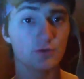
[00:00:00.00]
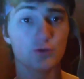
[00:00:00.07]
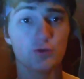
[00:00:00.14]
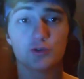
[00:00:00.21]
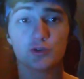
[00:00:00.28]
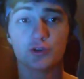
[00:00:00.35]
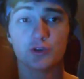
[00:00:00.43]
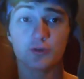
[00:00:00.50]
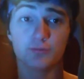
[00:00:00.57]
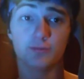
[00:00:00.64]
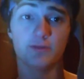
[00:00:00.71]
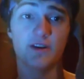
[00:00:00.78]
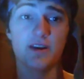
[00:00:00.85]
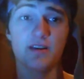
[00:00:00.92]
Use
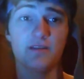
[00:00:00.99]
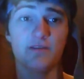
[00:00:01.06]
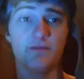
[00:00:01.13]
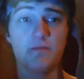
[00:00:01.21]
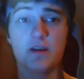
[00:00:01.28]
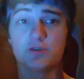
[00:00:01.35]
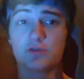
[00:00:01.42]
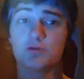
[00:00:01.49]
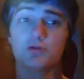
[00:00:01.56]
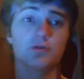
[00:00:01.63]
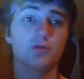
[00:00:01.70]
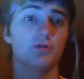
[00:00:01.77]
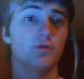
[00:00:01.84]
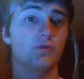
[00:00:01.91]
your preventative
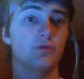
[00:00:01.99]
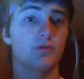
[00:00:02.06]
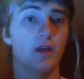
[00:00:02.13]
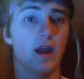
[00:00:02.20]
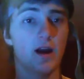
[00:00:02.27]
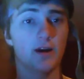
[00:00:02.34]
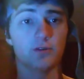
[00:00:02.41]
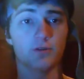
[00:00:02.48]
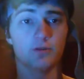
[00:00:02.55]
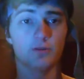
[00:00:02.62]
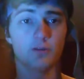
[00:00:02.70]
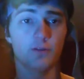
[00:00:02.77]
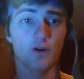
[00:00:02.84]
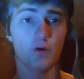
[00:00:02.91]
measures of how
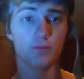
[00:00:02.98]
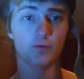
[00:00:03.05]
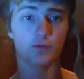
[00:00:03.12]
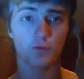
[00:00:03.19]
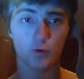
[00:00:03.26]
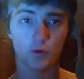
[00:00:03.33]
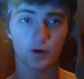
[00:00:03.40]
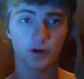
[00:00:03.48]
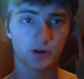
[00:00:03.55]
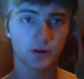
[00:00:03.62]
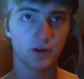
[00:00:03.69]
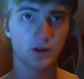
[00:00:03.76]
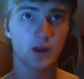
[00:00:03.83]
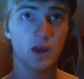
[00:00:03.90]
you felt before.